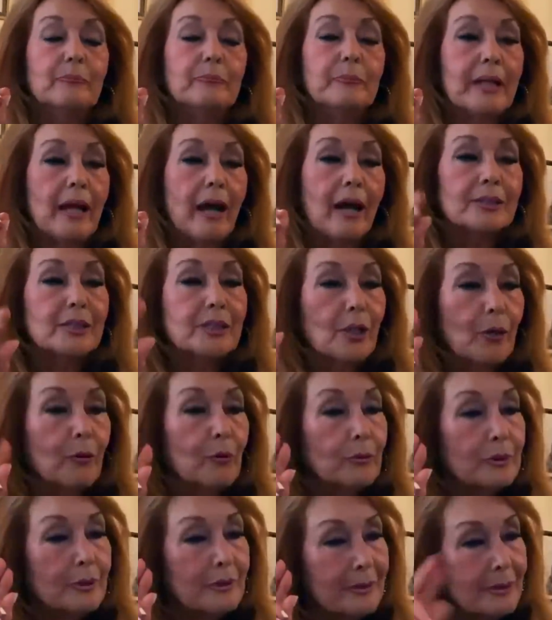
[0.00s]
but
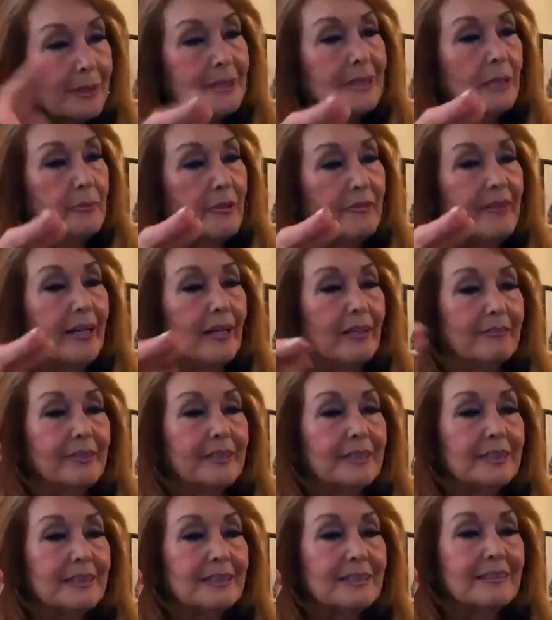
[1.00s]
also some of
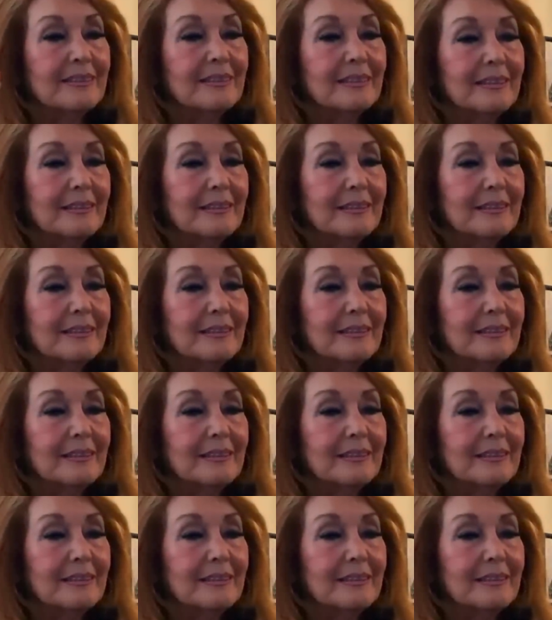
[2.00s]
Elvis